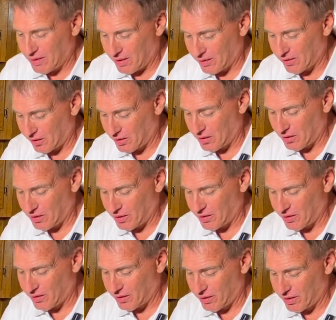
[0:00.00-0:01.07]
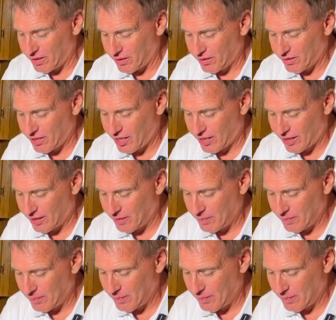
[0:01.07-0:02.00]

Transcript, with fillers: It's, it, is, it is tin